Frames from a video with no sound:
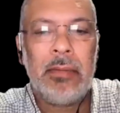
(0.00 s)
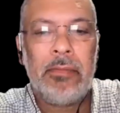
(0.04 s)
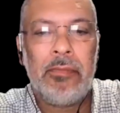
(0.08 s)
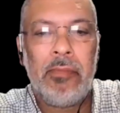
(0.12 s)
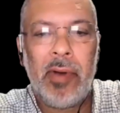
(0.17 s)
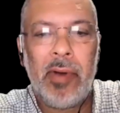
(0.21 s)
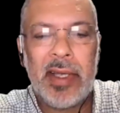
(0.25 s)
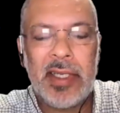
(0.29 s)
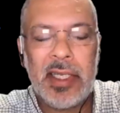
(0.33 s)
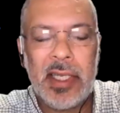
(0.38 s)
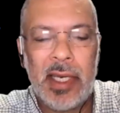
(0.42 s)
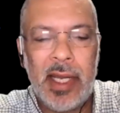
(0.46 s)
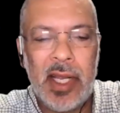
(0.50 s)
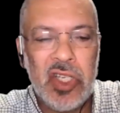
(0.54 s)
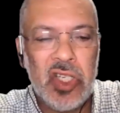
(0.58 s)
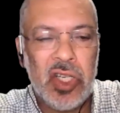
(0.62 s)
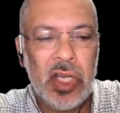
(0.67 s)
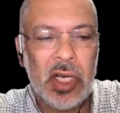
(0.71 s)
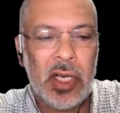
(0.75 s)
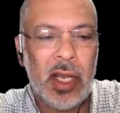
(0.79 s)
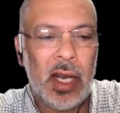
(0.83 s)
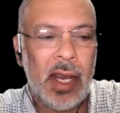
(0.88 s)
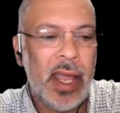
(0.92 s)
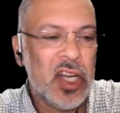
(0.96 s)

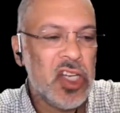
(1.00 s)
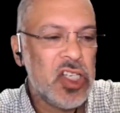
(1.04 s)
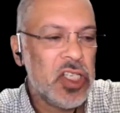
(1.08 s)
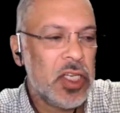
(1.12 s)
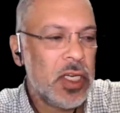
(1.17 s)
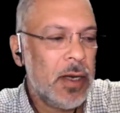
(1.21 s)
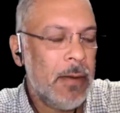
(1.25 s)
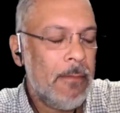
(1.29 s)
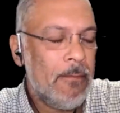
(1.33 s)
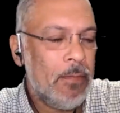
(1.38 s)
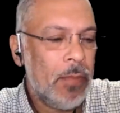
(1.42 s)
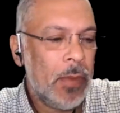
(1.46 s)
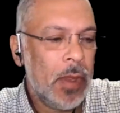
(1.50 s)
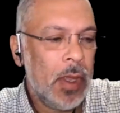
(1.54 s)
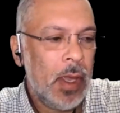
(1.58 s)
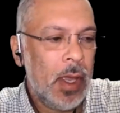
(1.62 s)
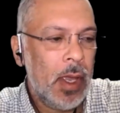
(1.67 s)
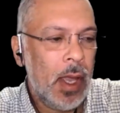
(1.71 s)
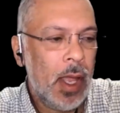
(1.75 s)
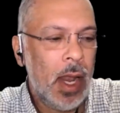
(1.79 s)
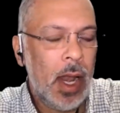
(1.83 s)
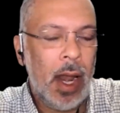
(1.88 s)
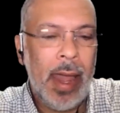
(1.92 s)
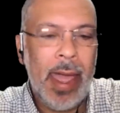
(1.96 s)
presidential election,
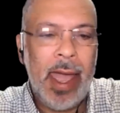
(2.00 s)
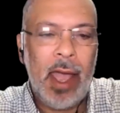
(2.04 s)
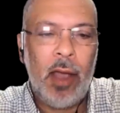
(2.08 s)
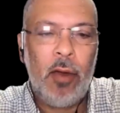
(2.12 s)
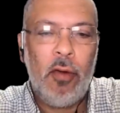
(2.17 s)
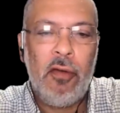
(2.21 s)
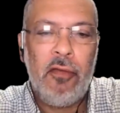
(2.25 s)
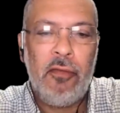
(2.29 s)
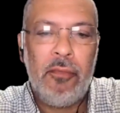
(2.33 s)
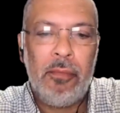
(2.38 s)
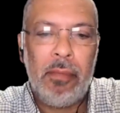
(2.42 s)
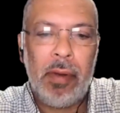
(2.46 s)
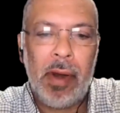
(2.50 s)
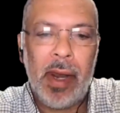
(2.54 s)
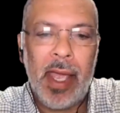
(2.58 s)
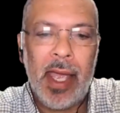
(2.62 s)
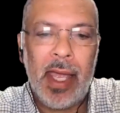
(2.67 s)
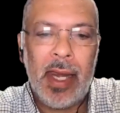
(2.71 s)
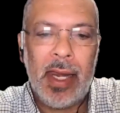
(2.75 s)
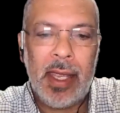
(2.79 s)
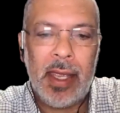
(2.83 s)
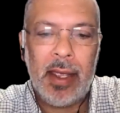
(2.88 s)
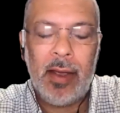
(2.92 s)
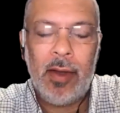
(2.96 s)
lack of
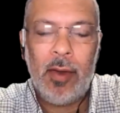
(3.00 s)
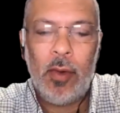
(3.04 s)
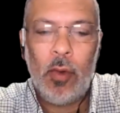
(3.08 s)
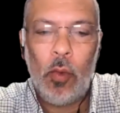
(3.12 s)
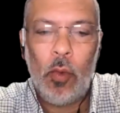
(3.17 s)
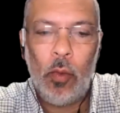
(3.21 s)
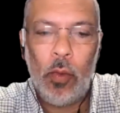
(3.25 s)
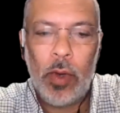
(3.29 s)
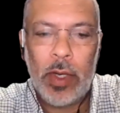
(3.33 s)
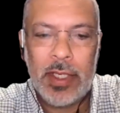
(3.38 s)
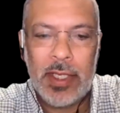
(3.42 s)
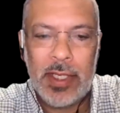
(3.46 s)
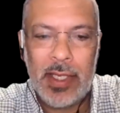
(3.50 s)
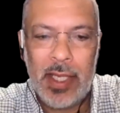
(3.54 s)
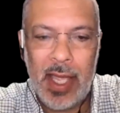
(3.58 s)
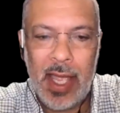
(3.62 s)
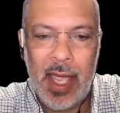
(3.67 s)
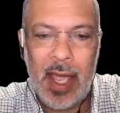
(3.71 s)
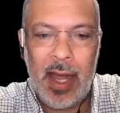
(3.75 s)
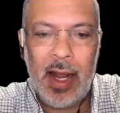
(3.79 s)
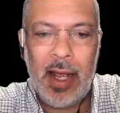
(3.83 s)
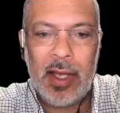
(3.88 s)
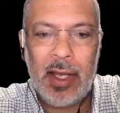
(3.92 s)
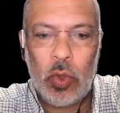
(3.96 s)
planning was
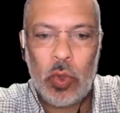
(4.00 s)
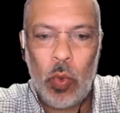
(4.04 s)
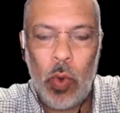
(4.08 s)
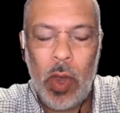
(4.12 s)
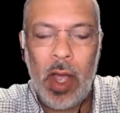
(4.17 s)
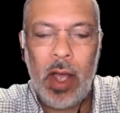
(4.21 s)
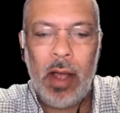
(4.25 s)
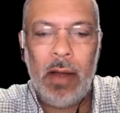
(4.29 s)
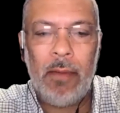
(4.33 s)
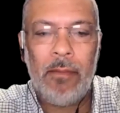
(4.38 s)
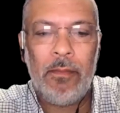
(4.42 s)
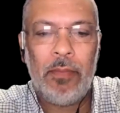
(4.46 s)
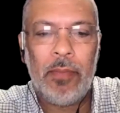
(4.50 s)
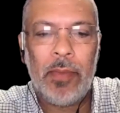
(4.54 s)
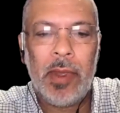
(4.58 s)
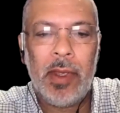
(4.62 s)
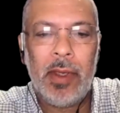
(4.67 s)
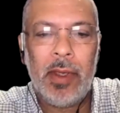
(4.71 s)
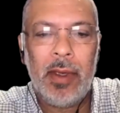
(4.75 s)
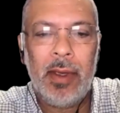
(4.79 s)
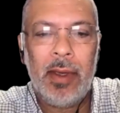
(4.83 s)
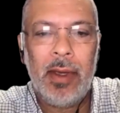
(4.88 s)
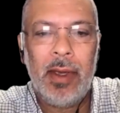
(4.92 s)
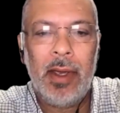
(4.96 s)
there as well.
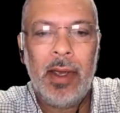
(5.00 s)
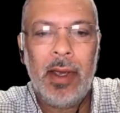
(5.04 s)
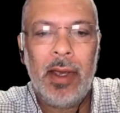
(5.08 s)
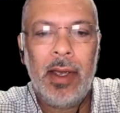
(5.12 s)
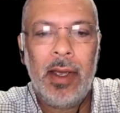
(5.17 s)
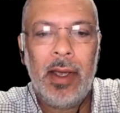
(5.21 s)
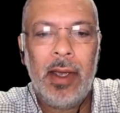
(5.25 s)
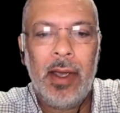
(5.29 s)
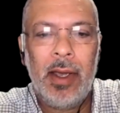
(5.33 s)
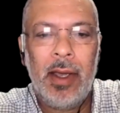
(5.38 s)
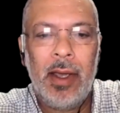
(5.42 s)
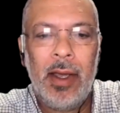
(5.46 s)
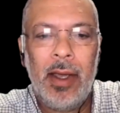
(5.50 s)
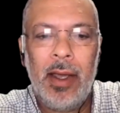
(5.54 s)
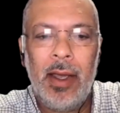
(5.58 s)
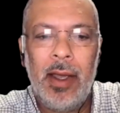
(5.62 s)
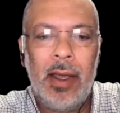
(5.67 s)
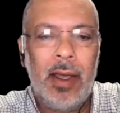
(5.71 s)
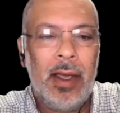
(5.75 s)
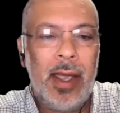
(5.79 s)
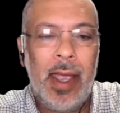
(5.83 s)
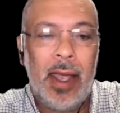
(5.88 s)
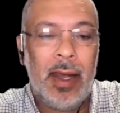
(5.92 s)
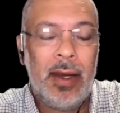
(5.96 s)

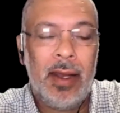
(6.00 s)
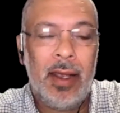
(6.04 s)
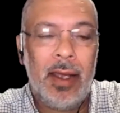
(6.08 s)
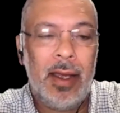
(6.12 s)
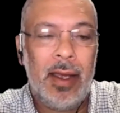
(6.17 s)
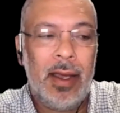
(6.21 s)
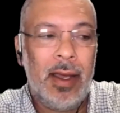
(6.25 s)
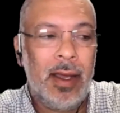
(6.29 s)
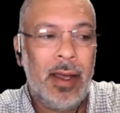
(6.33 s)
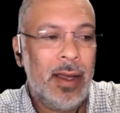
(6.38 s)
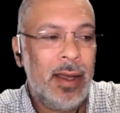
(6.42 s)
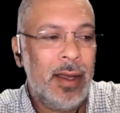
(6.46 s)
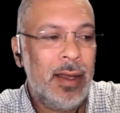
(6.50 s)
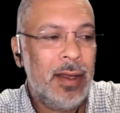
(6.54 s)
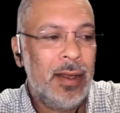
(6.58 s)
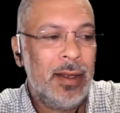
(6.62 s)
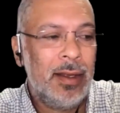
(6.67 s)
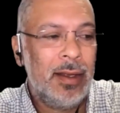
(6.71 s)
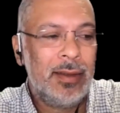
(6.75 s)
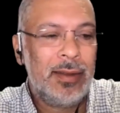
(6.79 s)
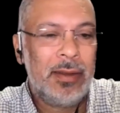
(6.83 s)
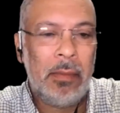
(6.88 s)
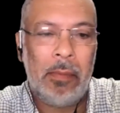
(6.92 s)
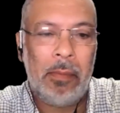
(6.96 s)
And
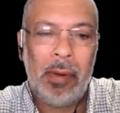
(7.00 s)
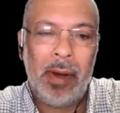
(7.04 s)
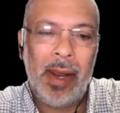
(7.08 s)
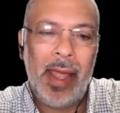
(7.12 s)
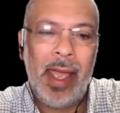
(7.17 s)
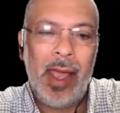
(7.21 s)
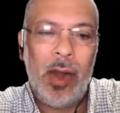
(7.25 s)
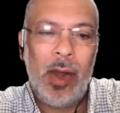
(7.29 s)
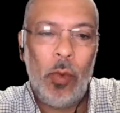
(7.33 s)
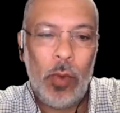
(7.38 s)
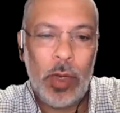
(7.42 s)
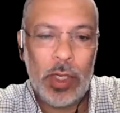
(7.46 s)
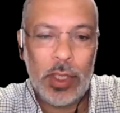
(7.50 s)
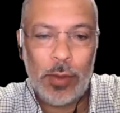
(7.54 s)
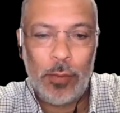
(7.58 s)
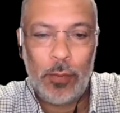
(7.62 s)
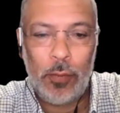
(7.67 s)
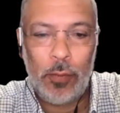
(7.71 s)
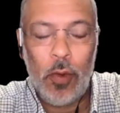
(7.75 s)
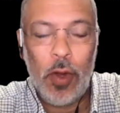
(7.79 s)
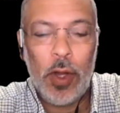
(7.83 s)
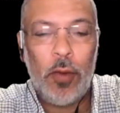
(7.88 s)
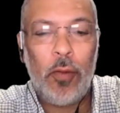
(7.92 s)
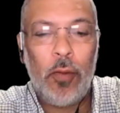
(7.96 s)
the plan was
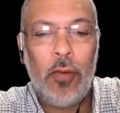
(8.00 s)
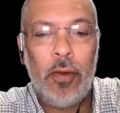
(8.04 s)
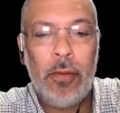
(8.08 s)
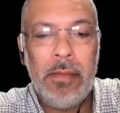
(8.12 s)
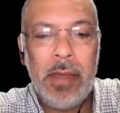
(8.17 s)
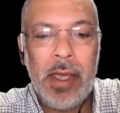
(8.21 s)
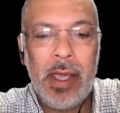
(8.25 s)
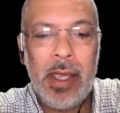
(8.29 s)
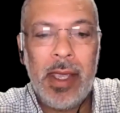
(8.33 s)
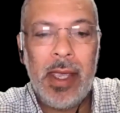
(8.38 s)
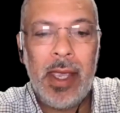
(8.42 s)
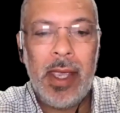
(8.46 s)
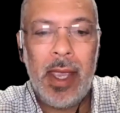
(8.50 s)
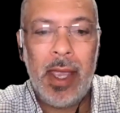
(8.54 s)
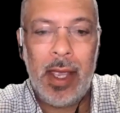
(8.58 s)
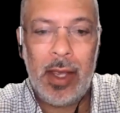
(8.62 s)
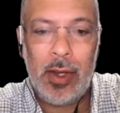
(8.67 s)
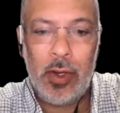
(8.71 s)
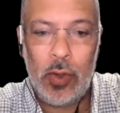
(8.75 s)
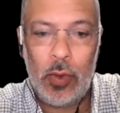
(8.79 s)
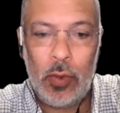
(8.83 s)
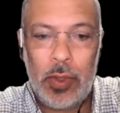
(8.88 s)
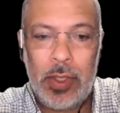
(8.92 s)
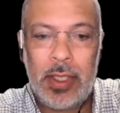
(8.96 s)
vote for me
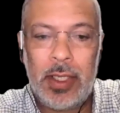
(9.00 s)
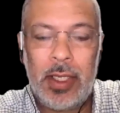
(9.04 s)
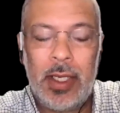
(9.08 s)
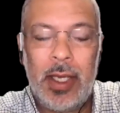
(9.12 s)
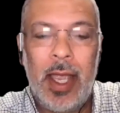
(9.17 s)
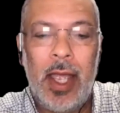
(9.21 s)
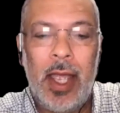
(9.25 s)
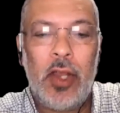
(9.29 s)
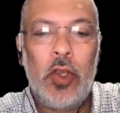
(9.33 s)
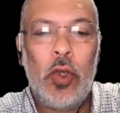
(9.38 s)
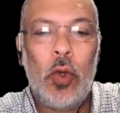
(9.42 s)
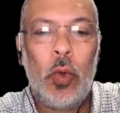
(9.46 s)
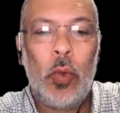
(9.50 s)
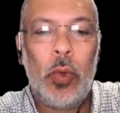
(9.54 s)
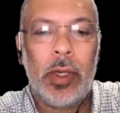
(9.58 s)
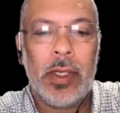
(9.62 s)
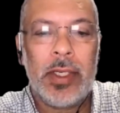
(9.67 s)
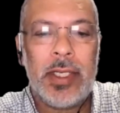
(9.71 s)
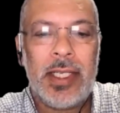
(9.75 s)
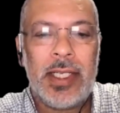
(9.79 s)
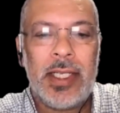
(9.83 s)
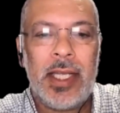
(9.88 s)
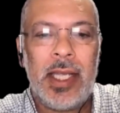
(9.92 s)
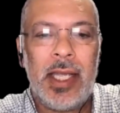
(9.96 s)
and you will
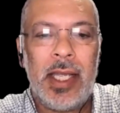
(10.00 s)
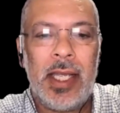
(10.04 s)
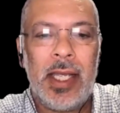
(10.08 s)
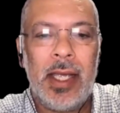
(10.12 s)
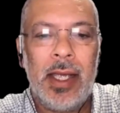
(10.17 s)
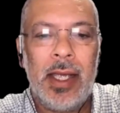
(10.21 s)
see.